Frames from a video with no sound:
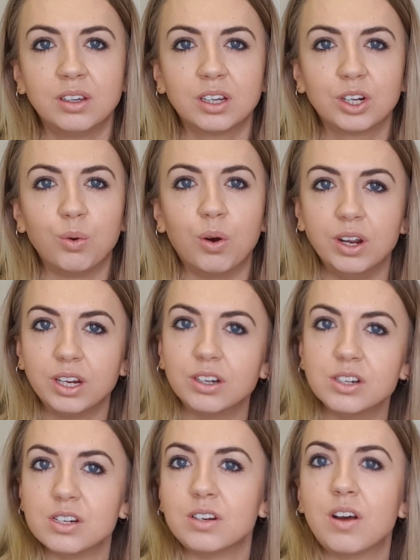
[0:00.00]
quite
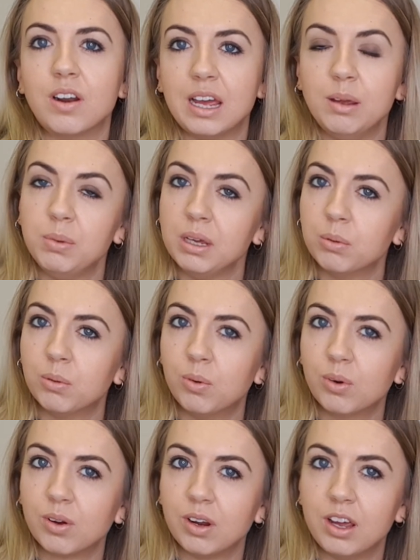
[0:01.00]
good at not letting people
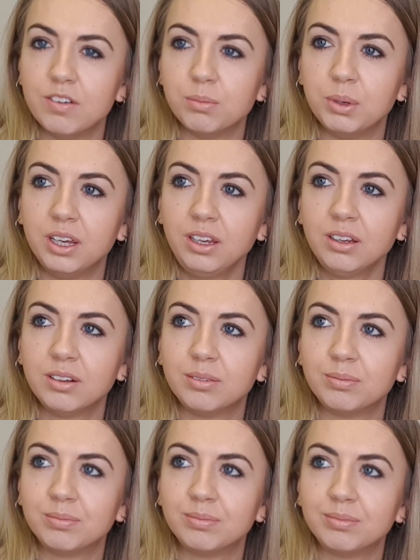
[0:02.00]
walk all over me,
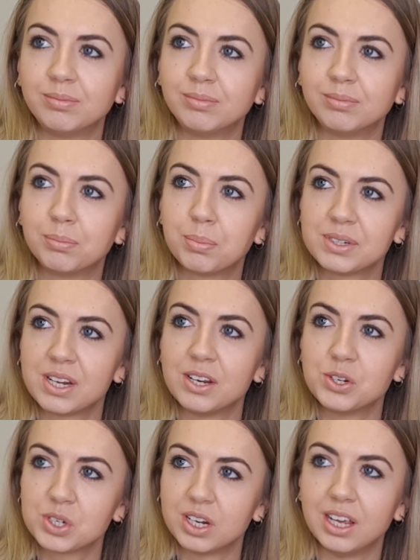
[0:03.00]

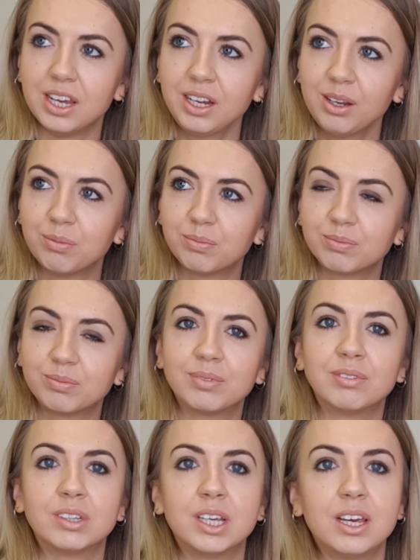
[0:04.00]
potentially.
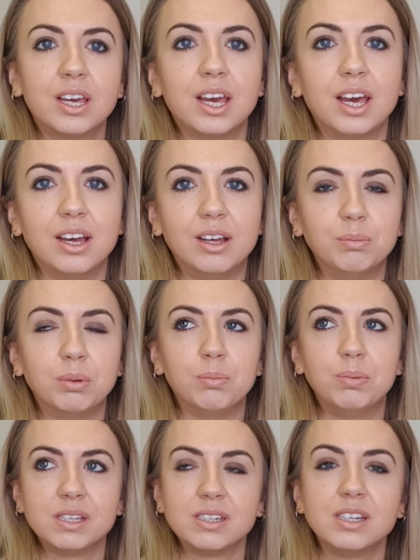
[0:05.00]
But
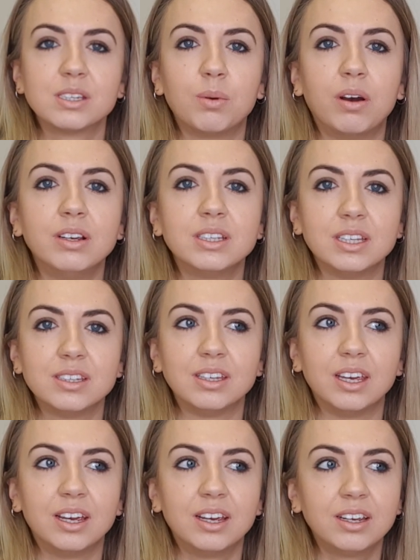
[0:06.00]
business-wise this
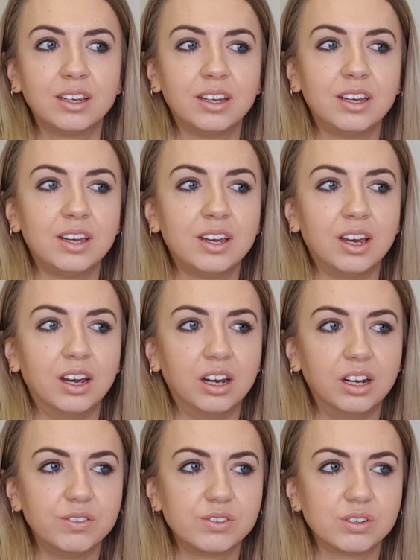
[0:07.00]
year,
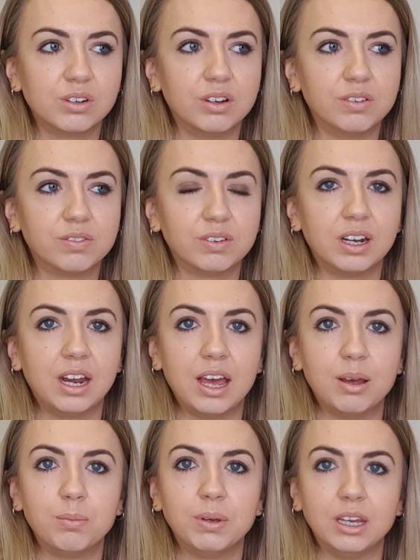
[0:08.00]
I've sort of
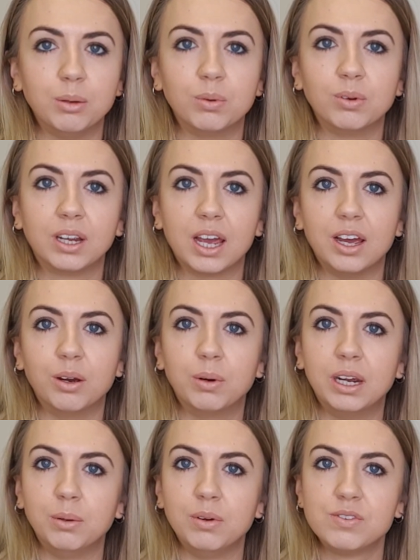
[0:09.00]
let people get
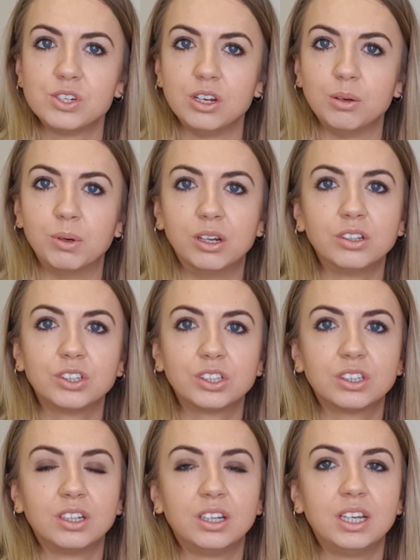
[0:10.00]
away with too
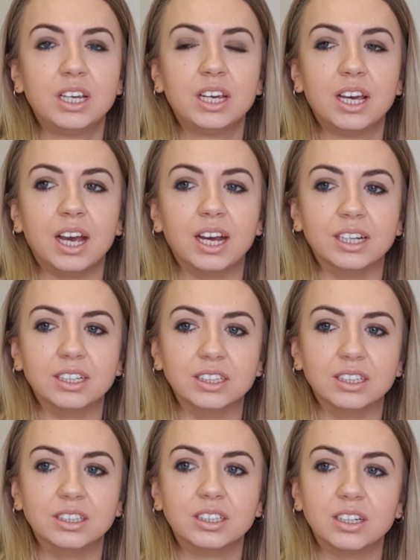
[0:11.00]
much,
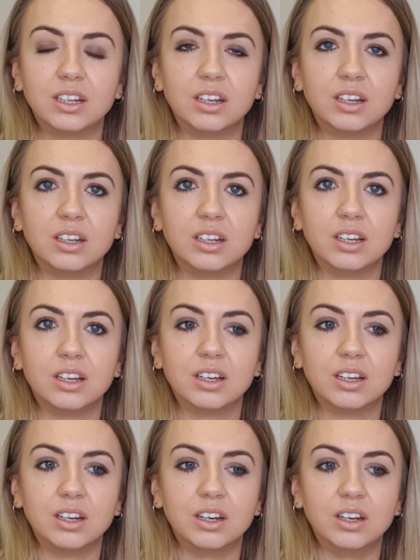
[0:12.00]
and
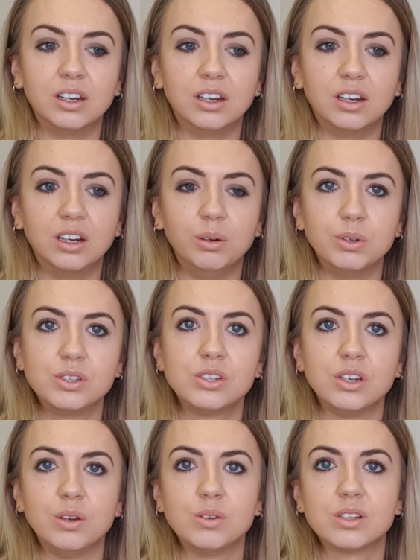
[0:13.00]
I was
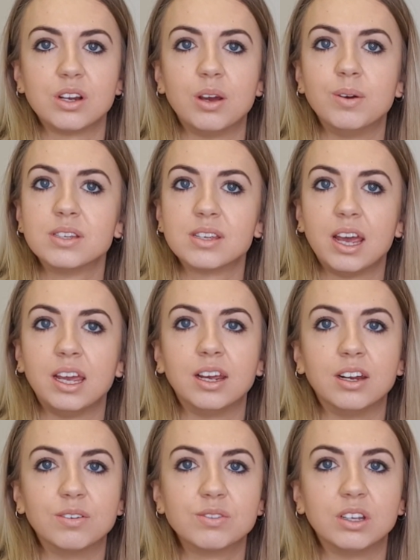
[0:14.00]
too slow at saying
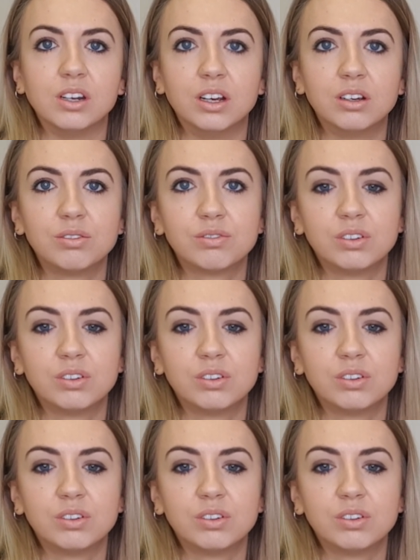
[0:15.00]
enough's enough.